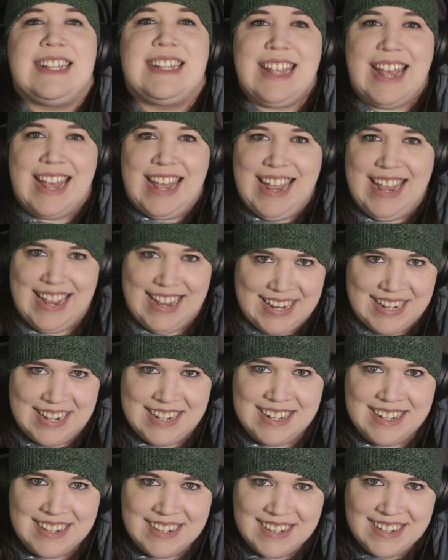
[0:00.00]

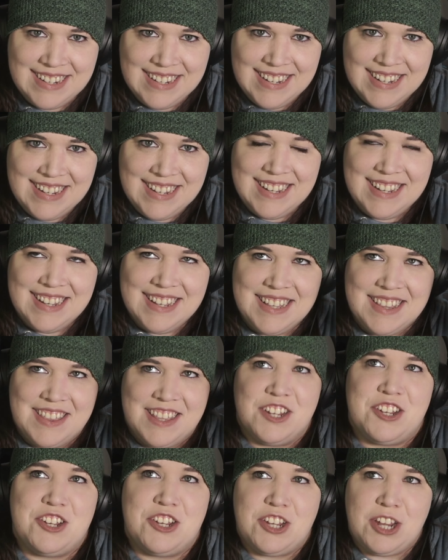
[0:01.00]
said,
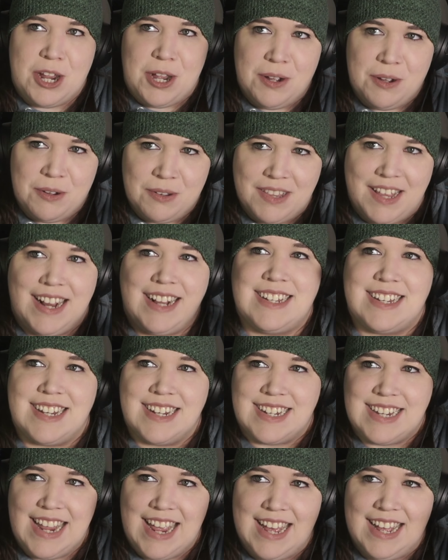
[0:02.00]
this show likes to
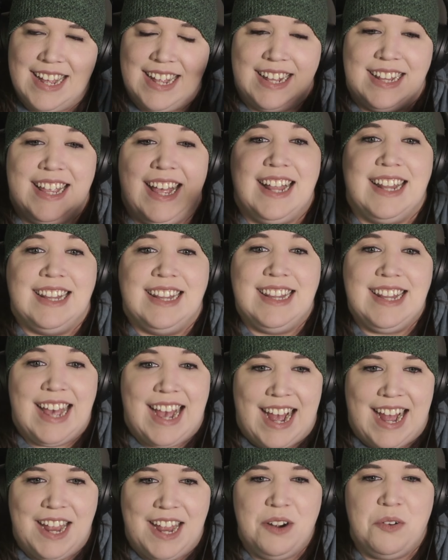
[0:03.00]
tell a
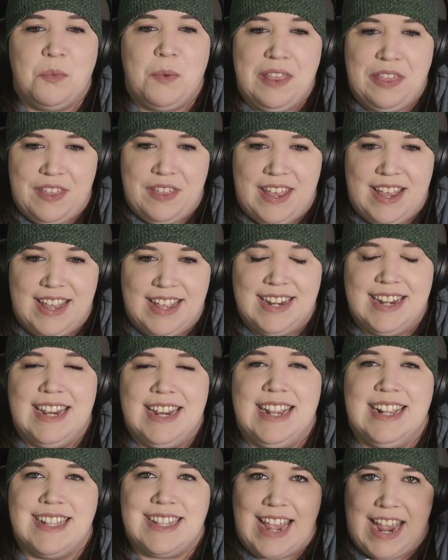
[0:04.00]
lot within
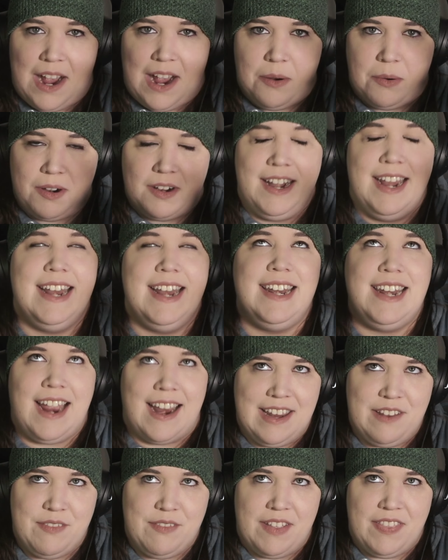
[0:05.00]
its hour, and
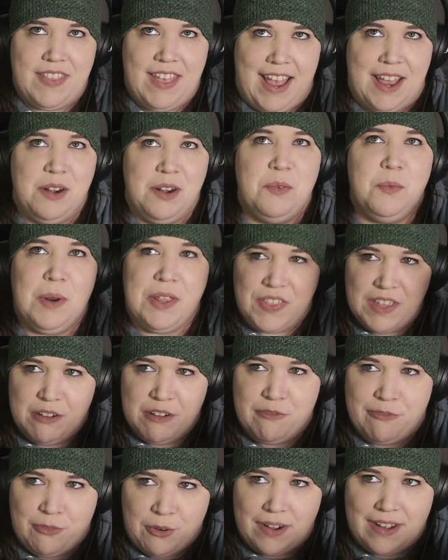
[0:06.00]
not even that,
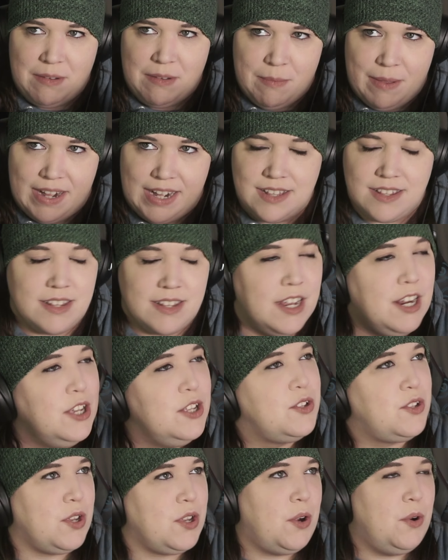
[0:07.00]
within 40 minutes.
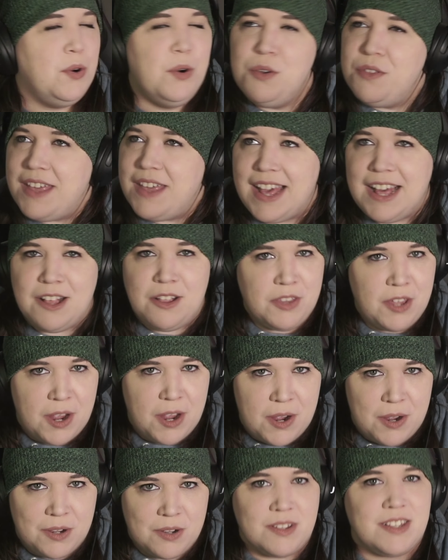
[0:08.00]
So who the hell
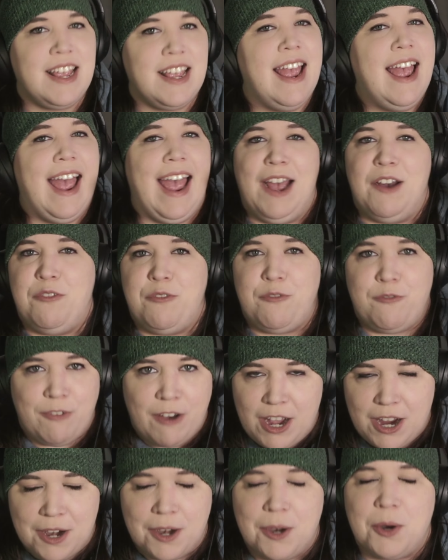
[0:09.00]
knows how
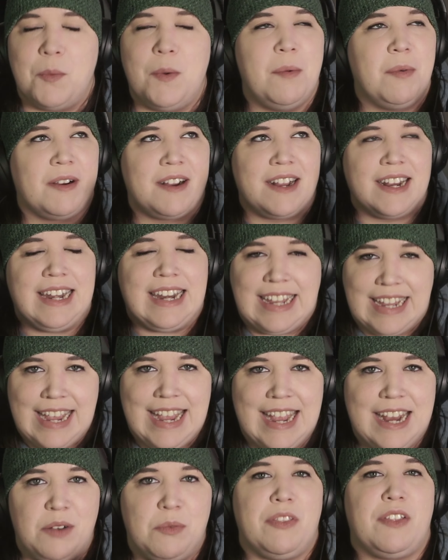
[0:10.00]
far we were gonna
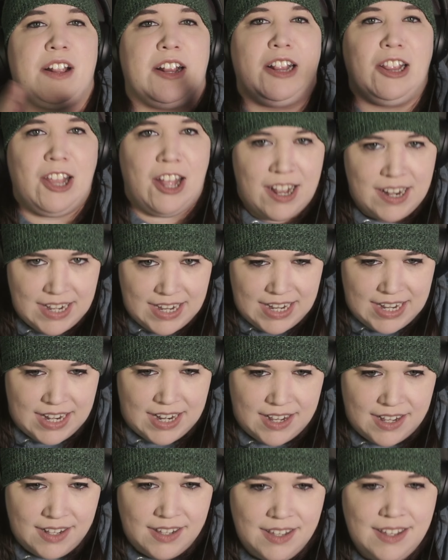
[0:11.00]
get with
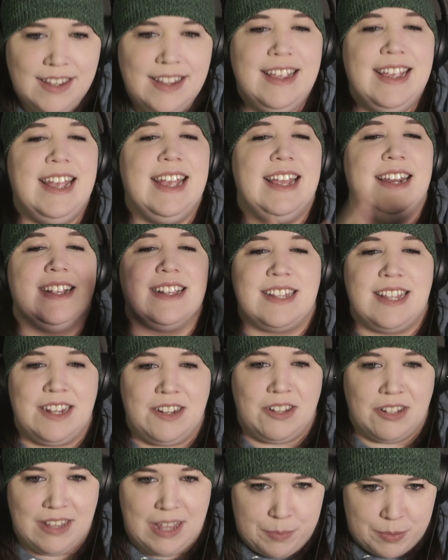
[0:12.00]
Claudia in a
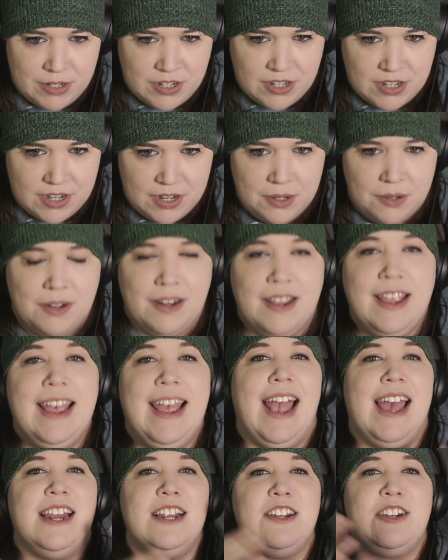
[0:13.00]
single episode?
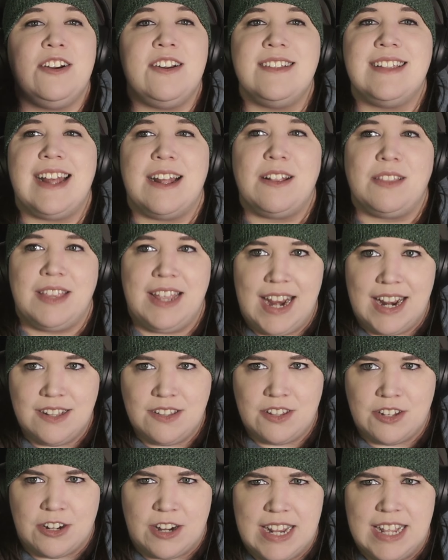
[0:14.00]
And it turns out the
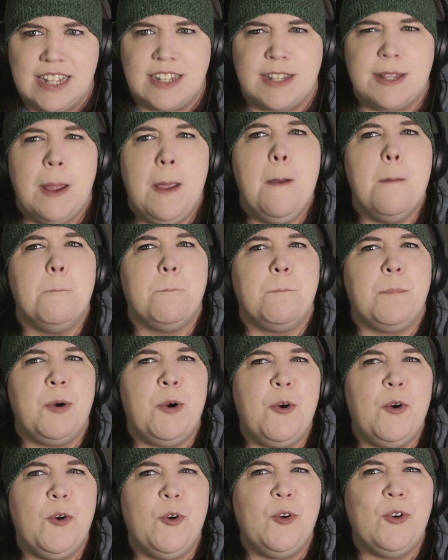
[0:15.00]
answer is
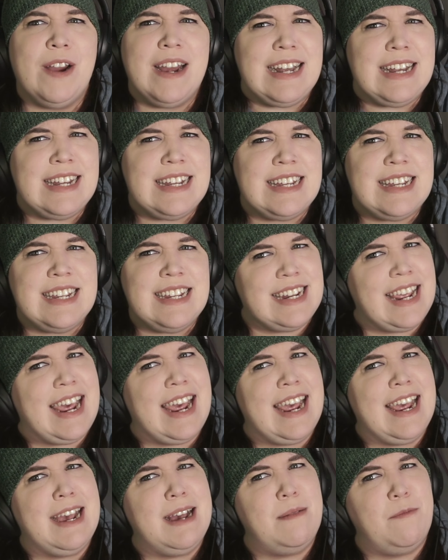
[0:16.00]
pretty
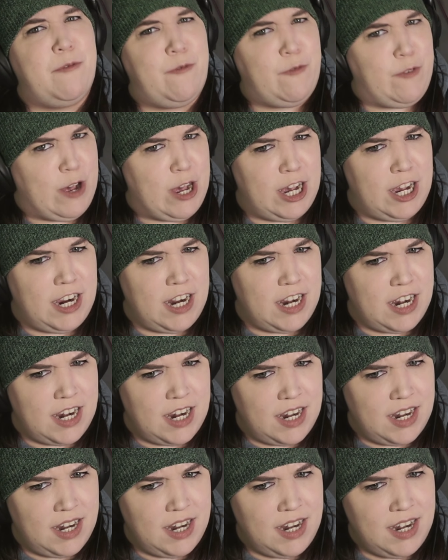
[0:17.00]
damn
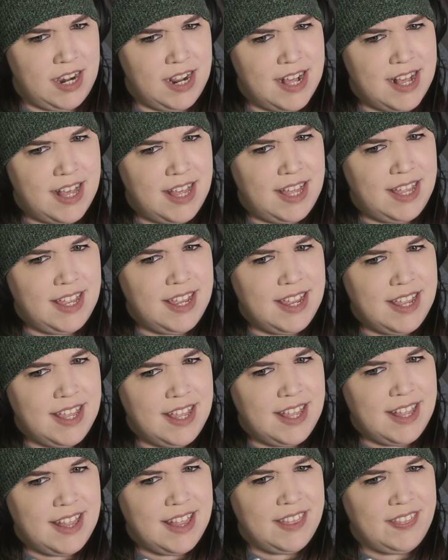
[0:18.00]
far.
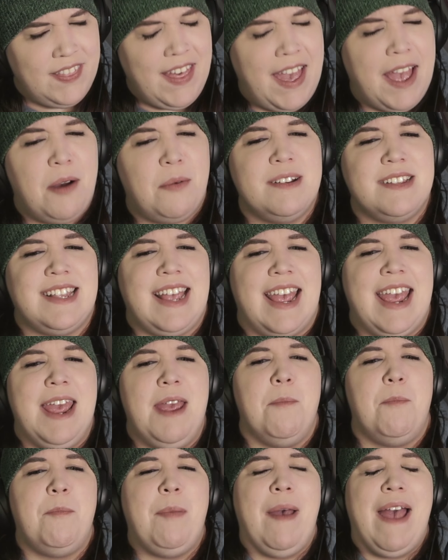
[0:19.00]
That was
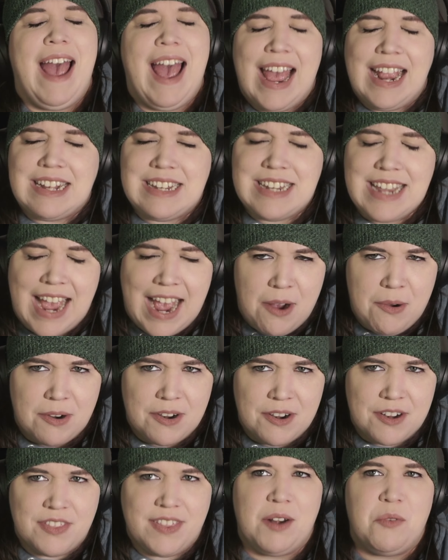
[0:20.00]
a packed
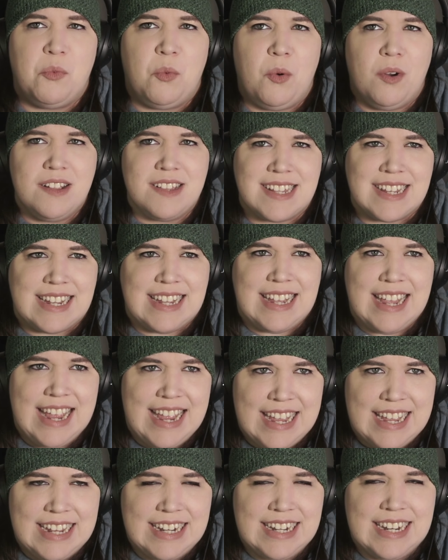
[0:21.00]
hour that once
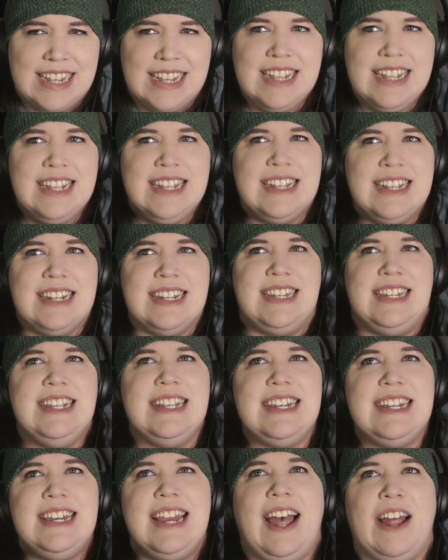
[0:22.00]
again
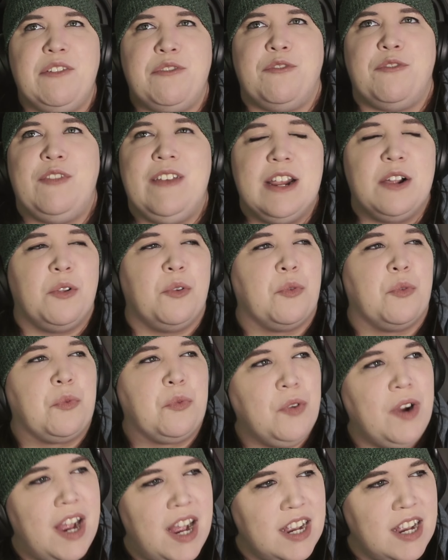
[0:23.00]
did not feel
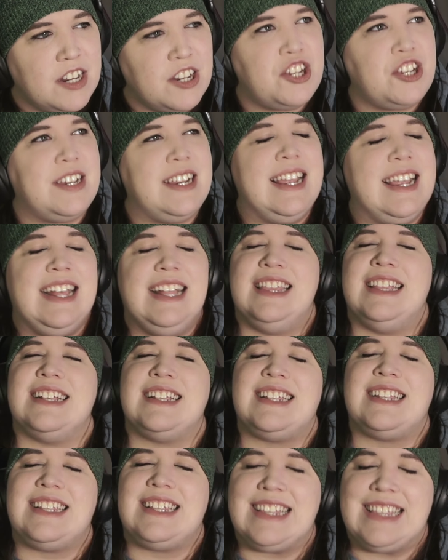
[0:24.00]
rushed in the
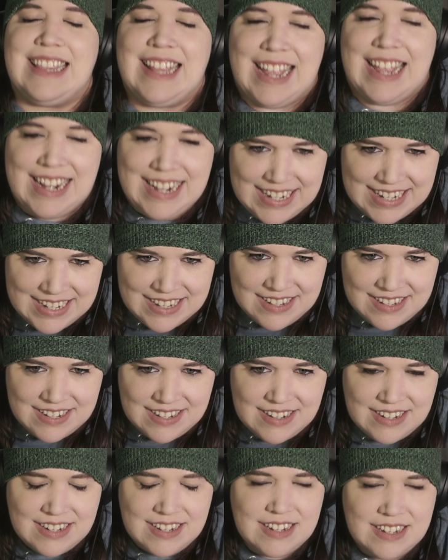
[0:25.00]

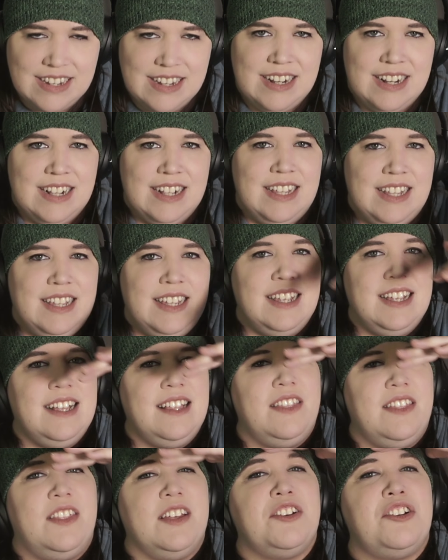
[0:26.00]
slightest.
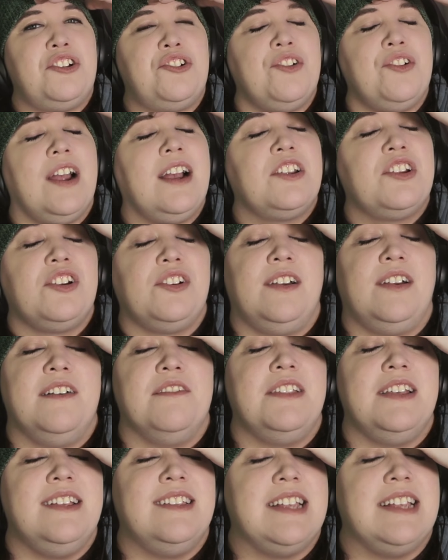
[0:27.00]
The structure
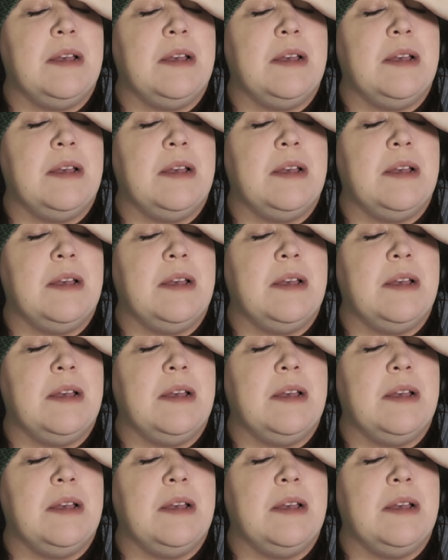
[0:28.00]
of these